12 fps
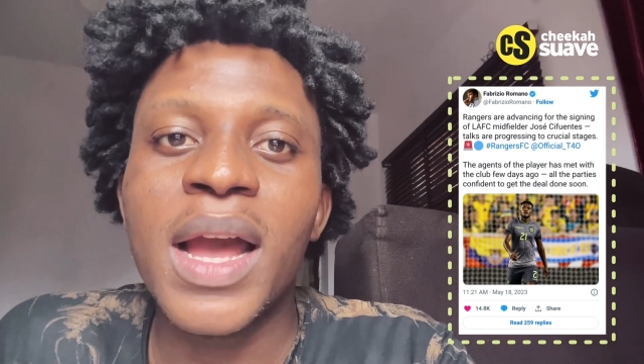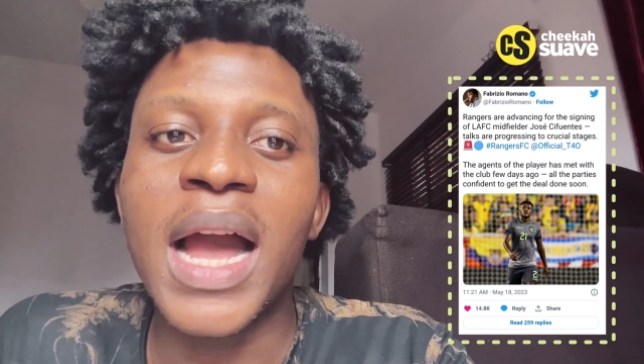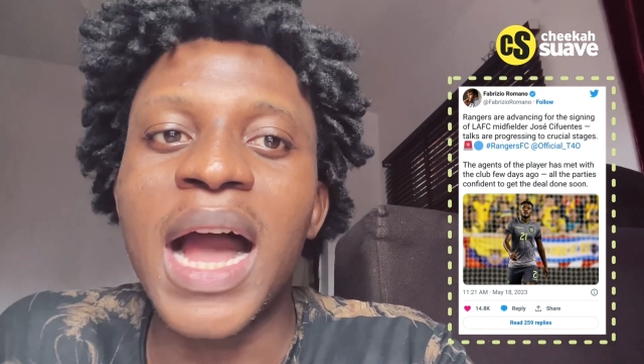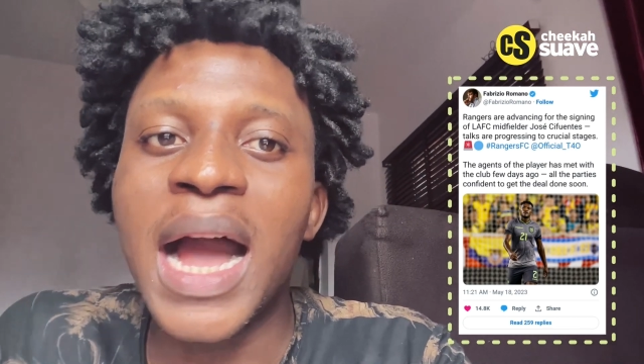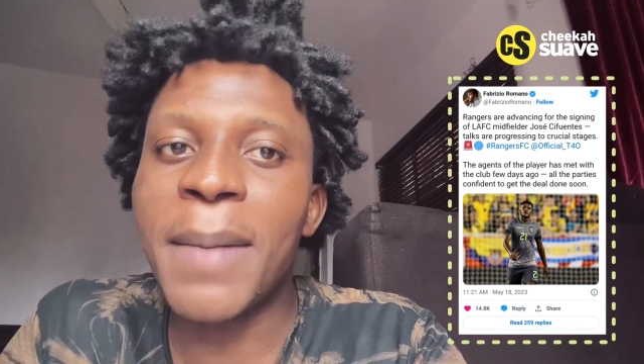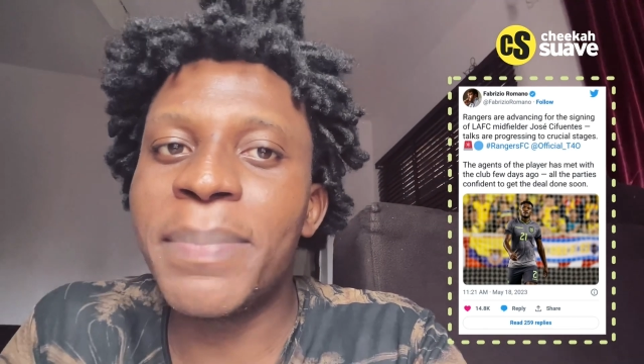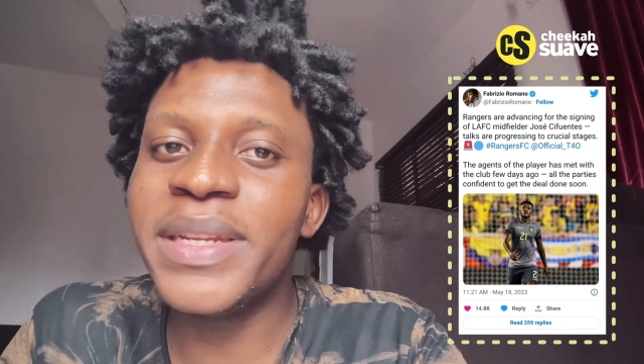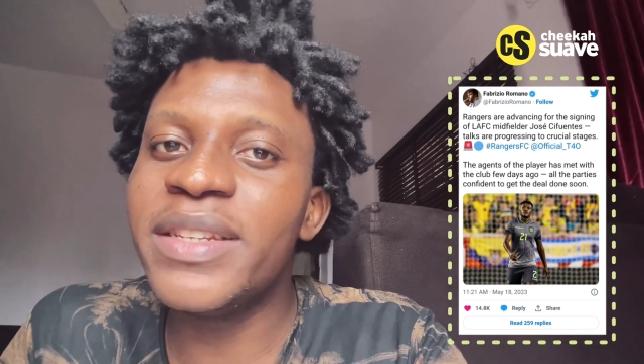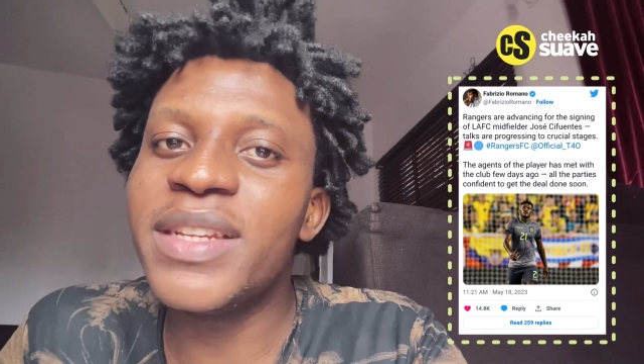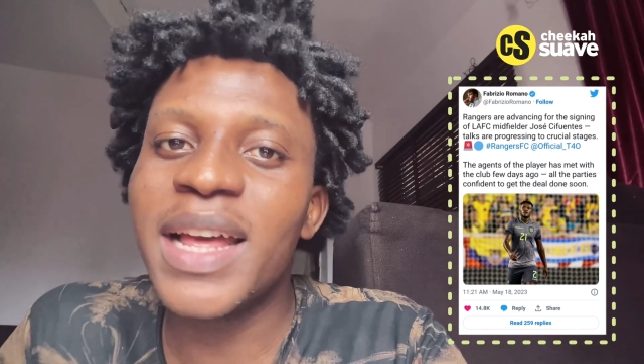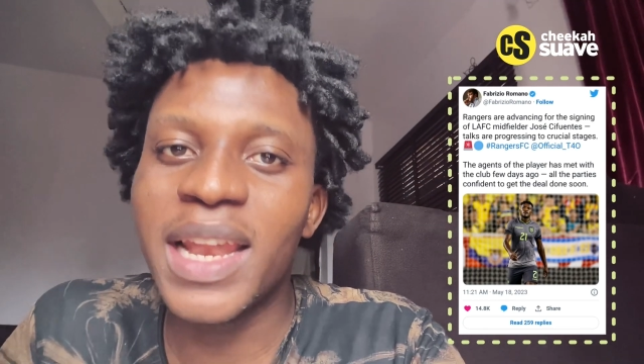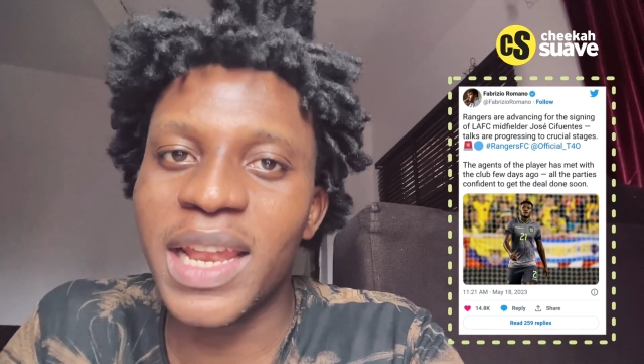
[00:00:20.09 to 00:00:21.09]
are
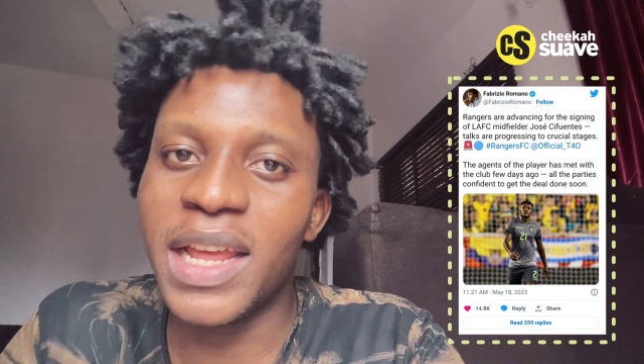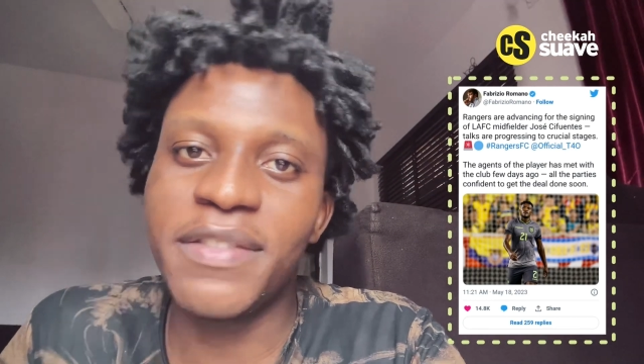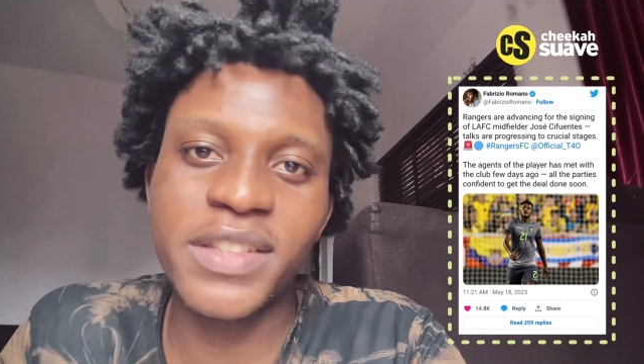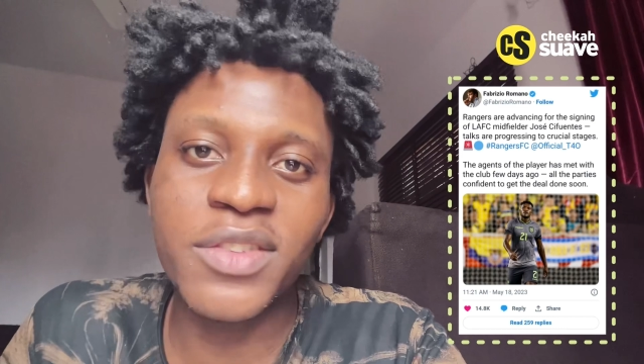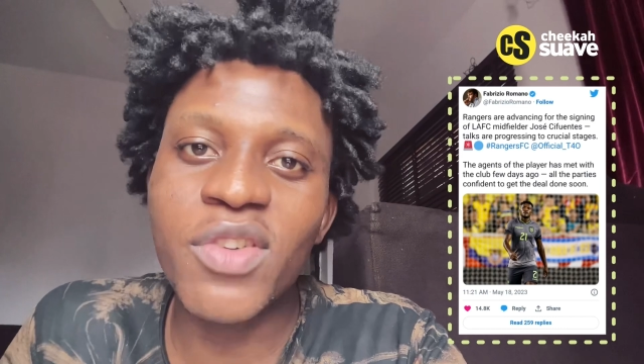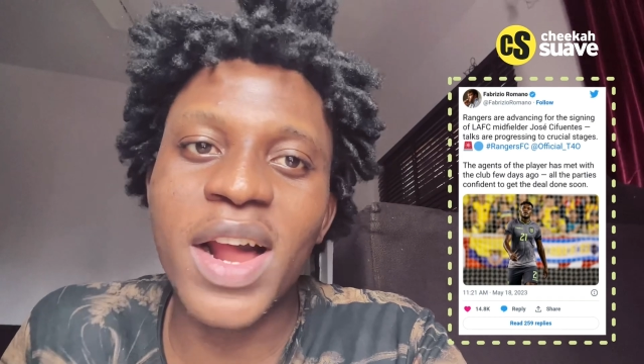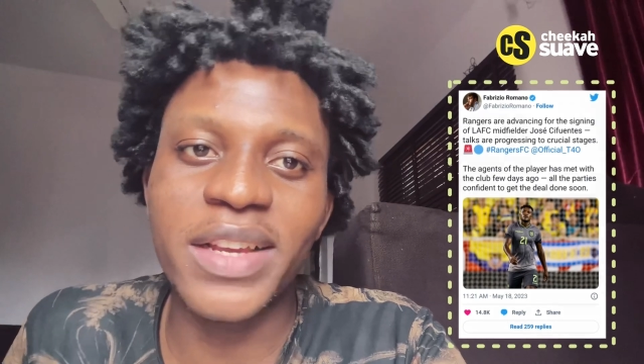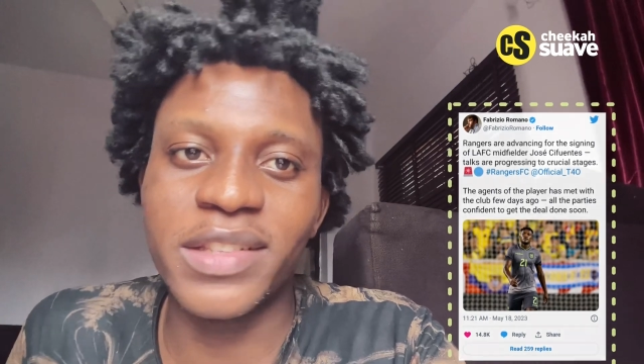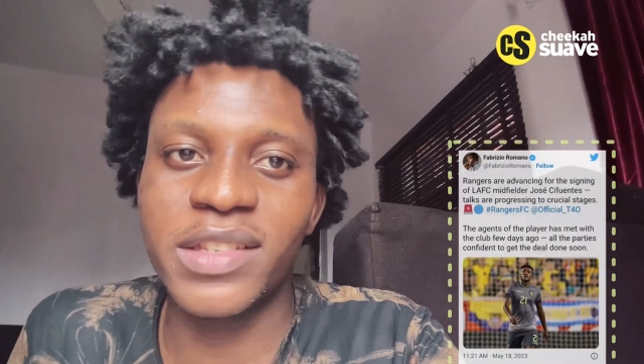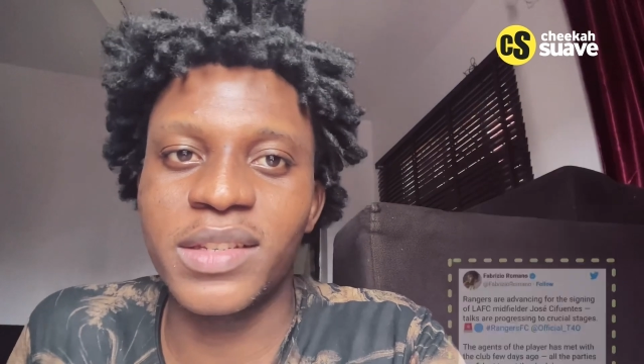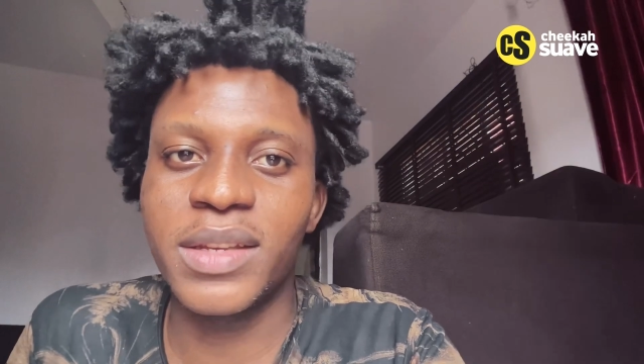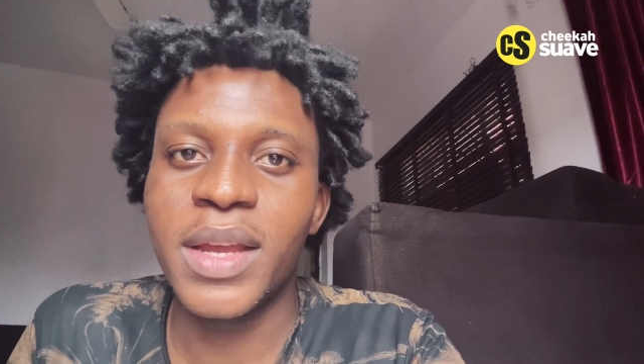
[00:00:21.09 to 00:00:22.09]
happening left and
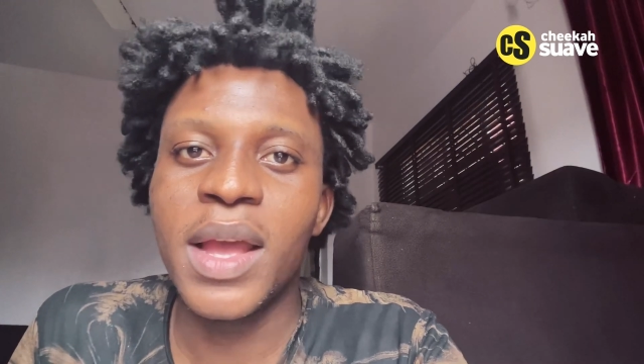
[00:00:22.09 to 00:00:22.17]
right.